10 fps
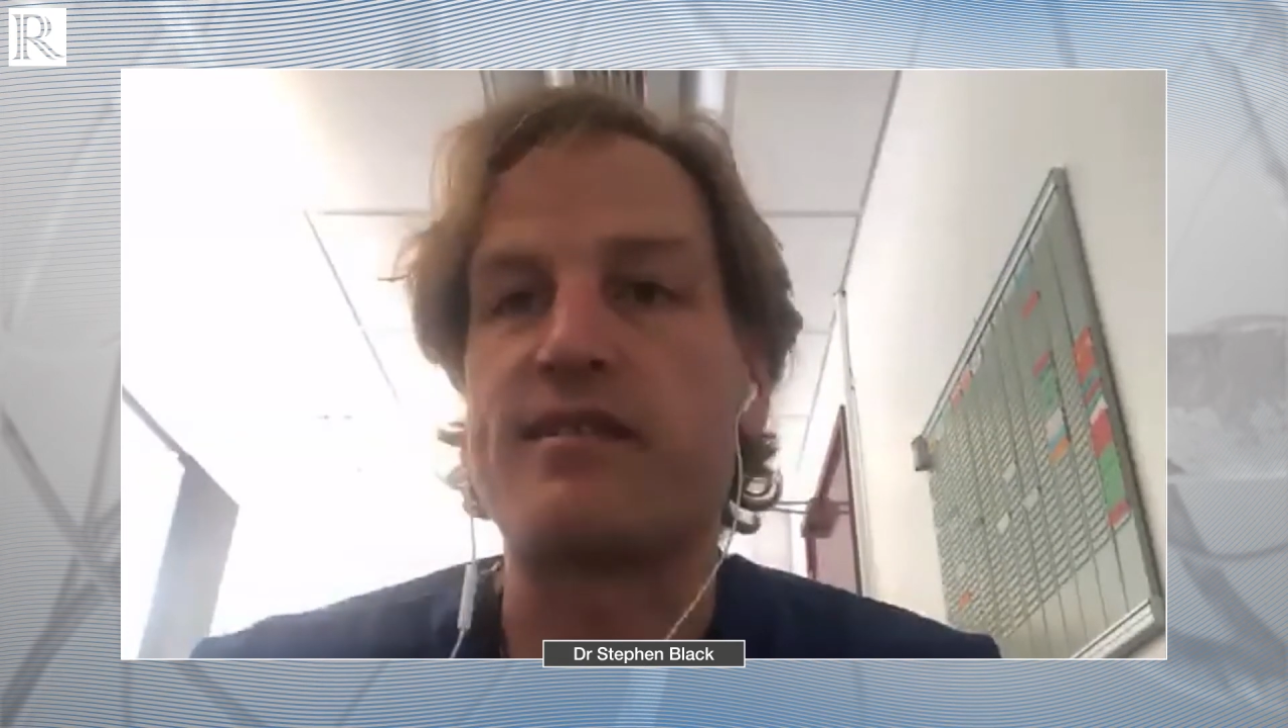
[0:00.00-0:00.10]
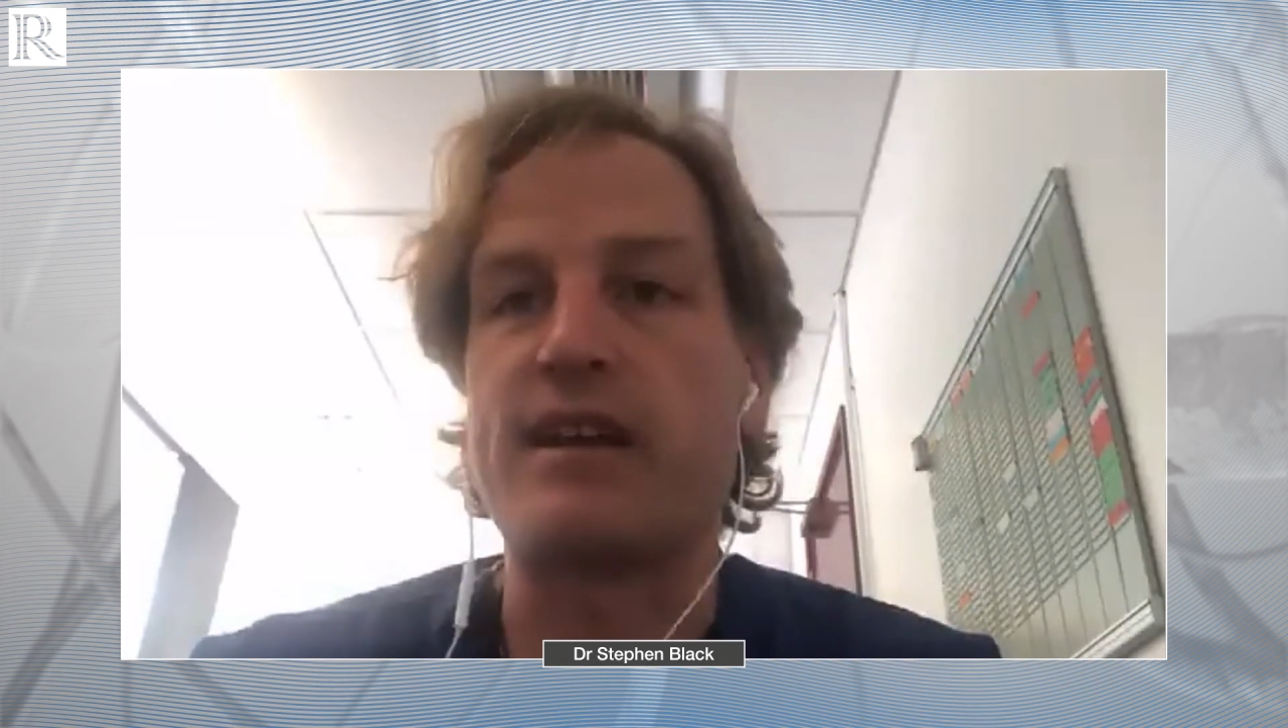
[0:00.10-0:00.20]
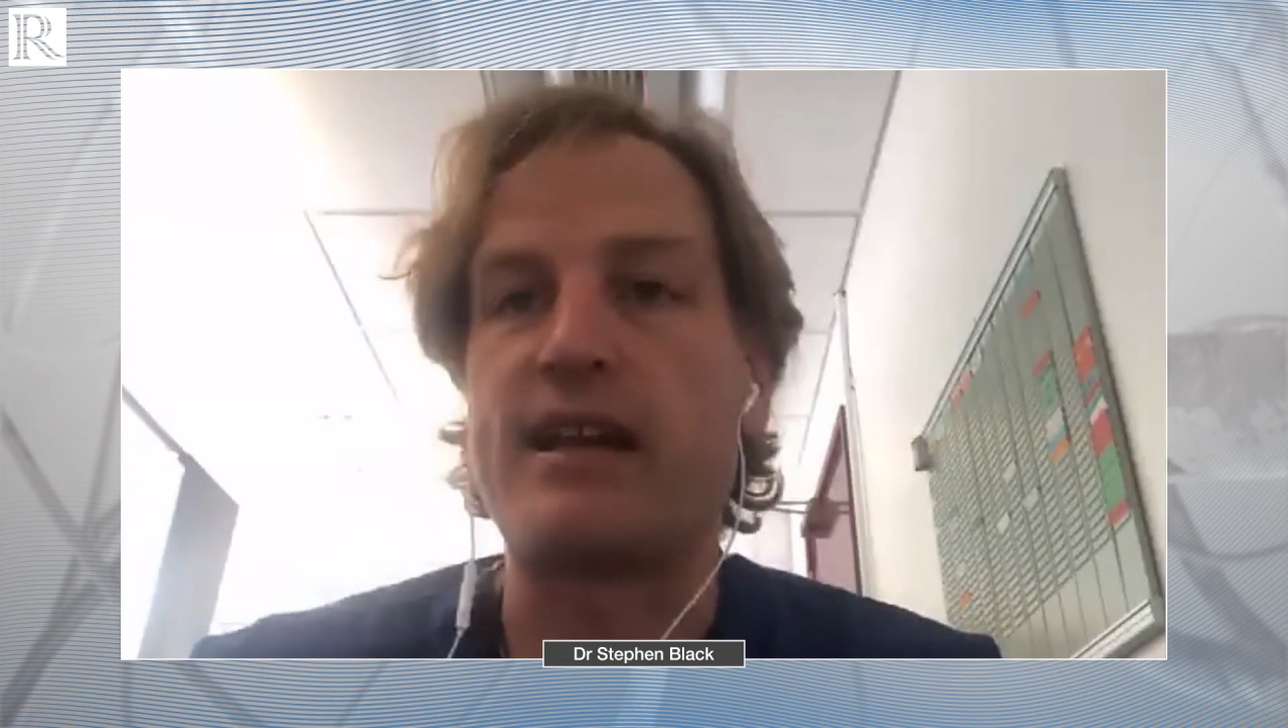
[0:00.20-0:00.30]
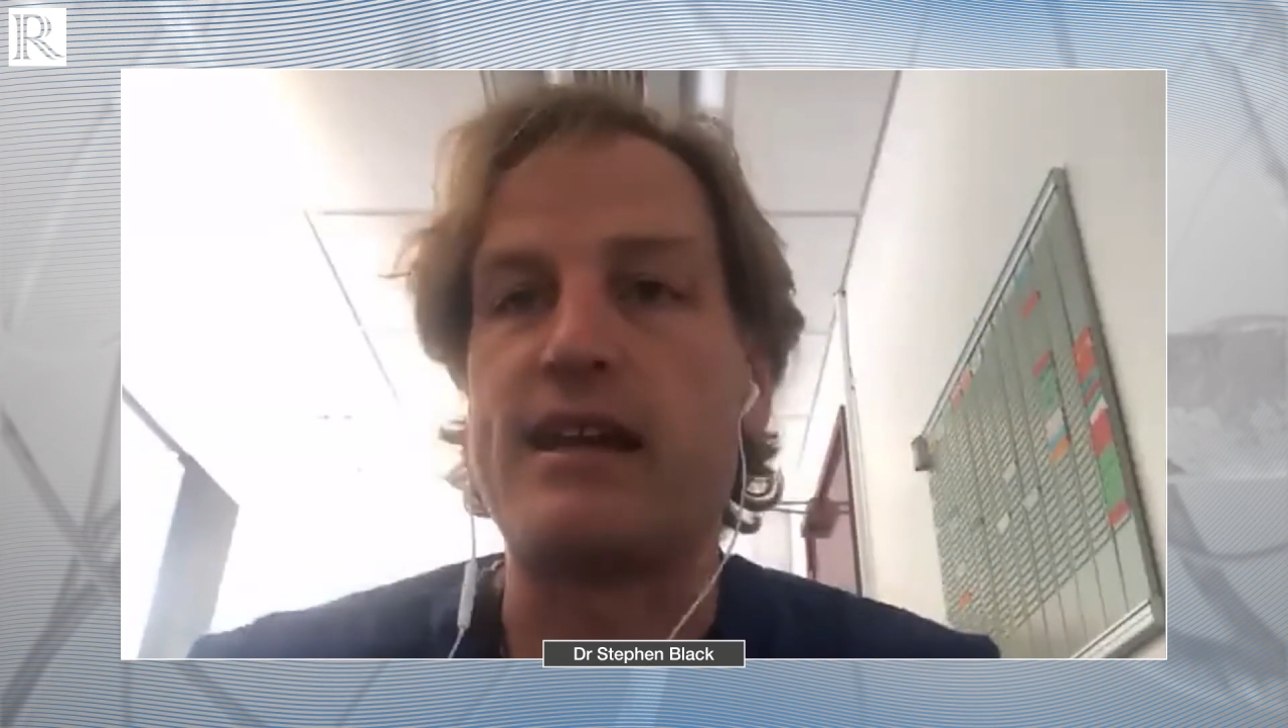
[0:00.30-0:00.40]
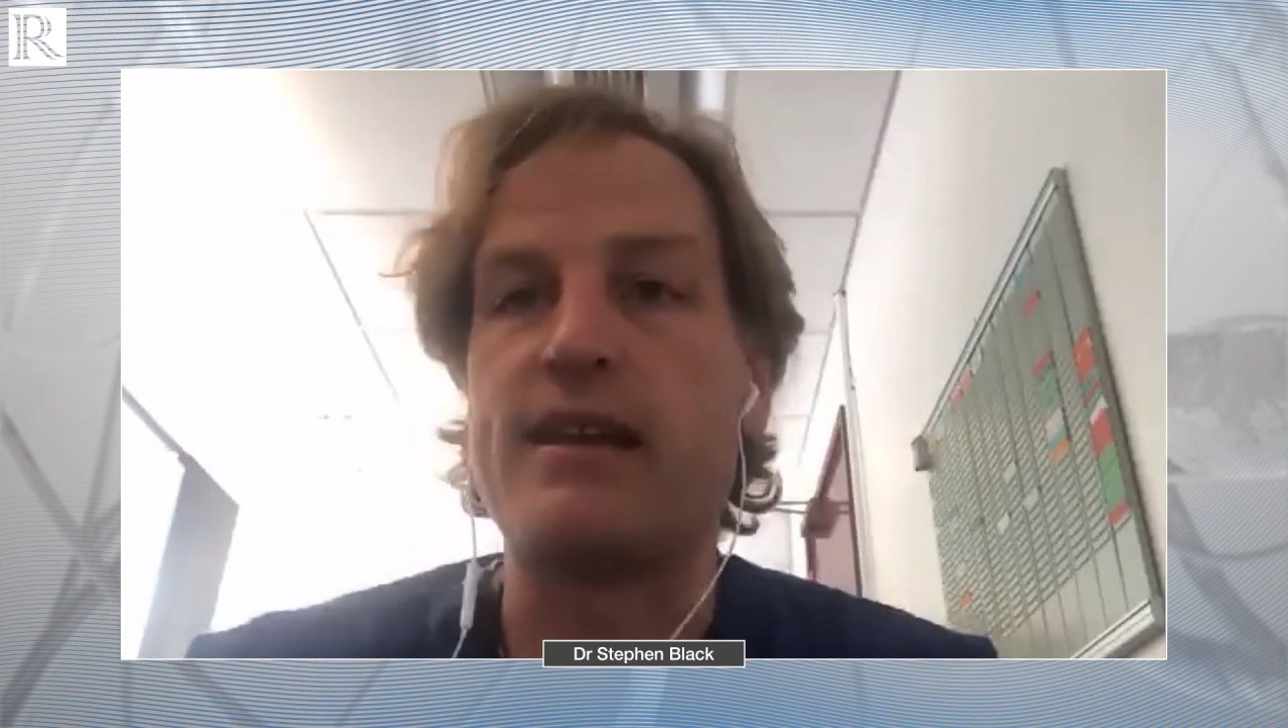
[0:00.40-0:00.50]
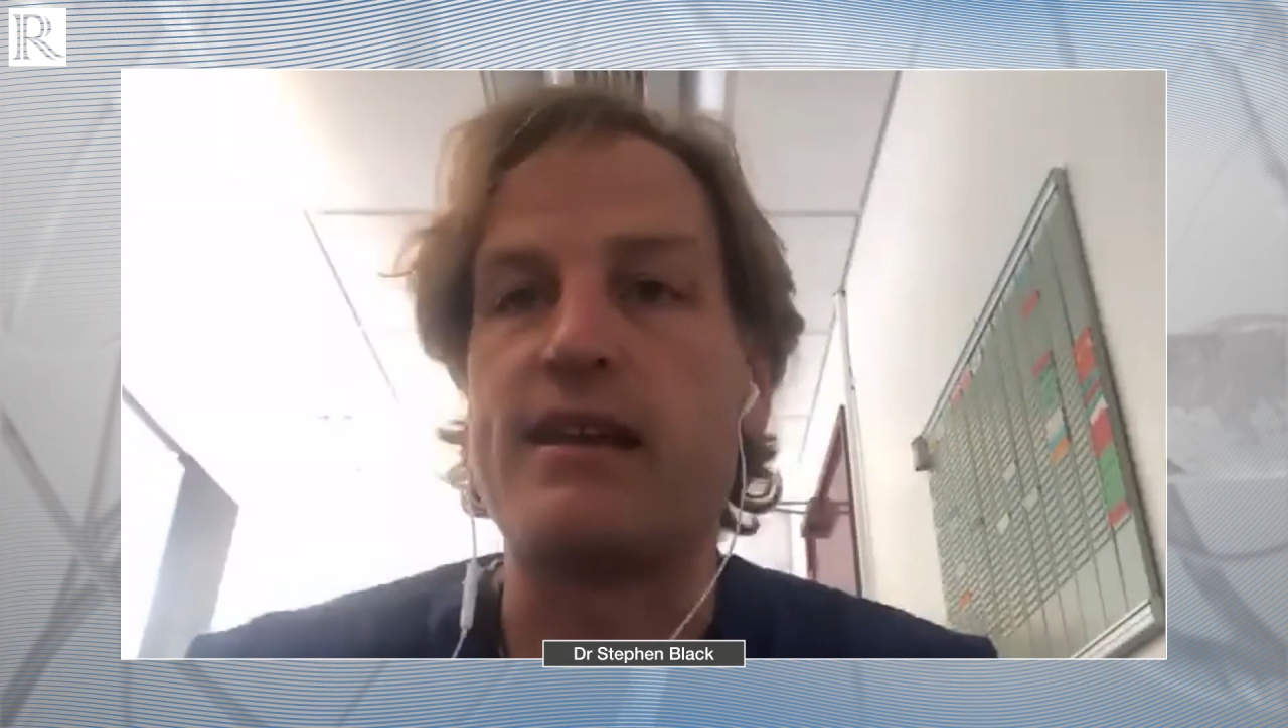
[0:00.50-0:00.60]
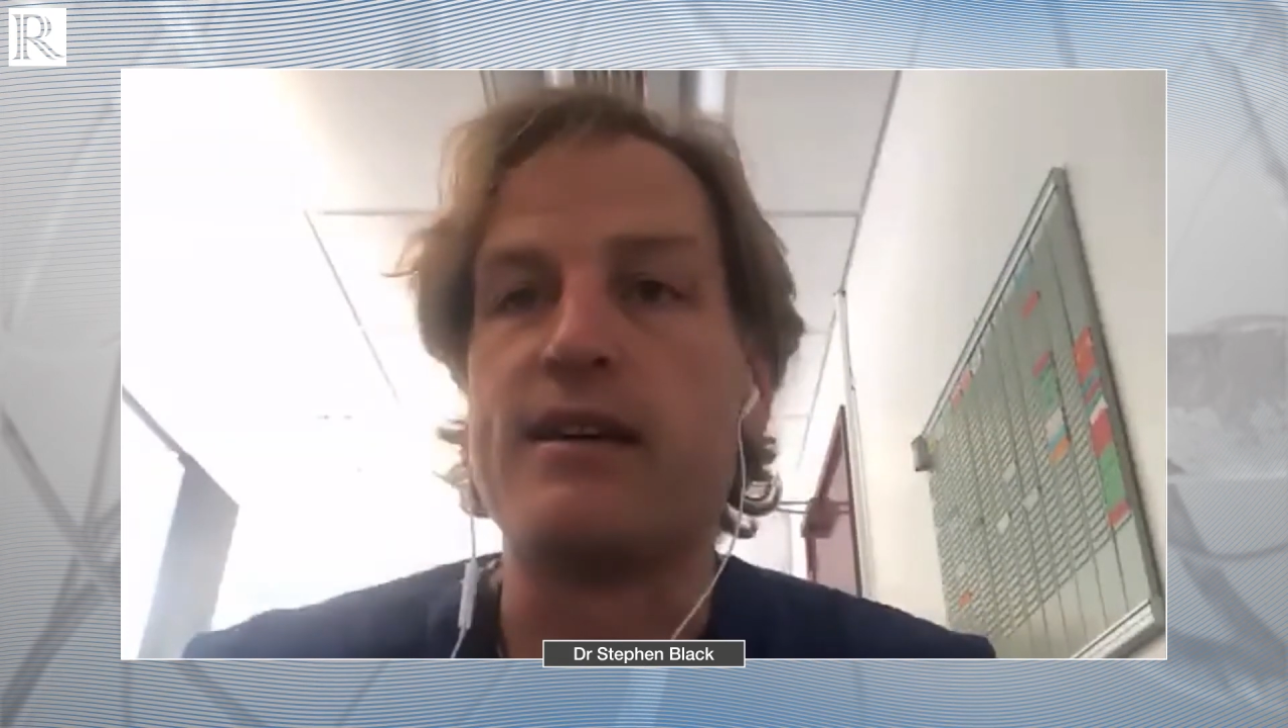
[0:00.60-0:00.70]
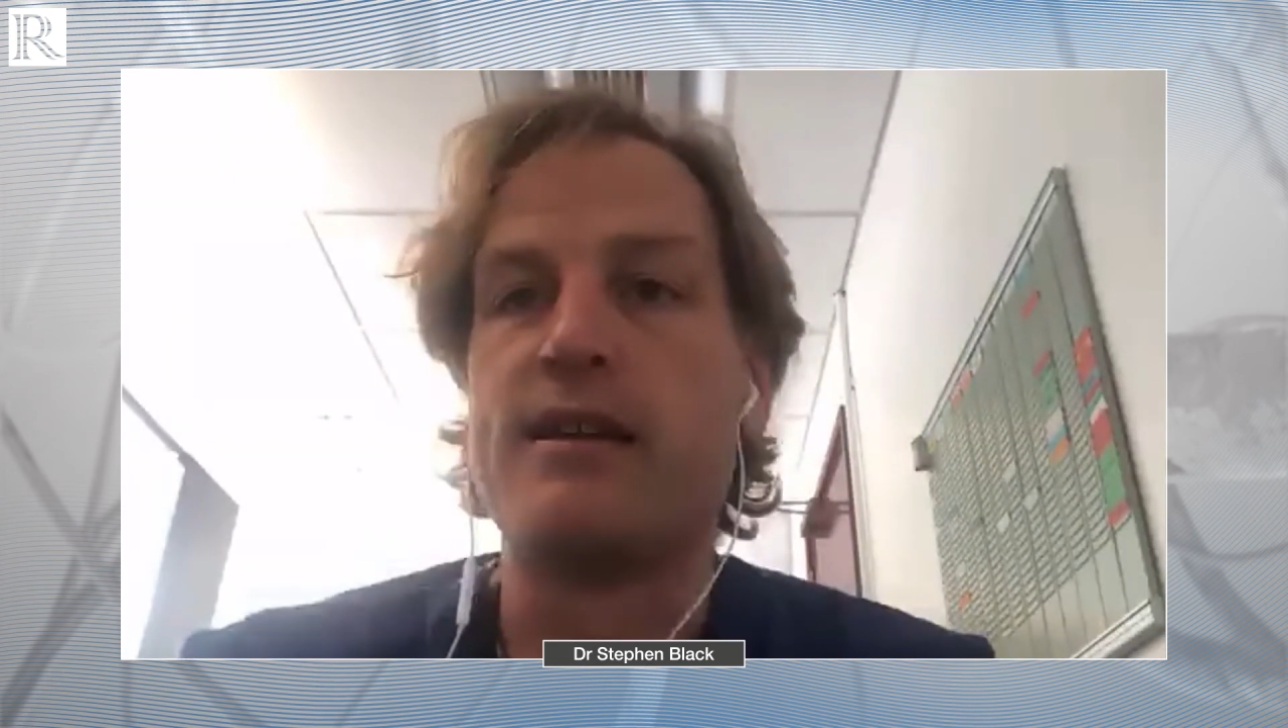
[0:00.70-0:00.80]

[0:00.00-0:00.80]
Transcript: population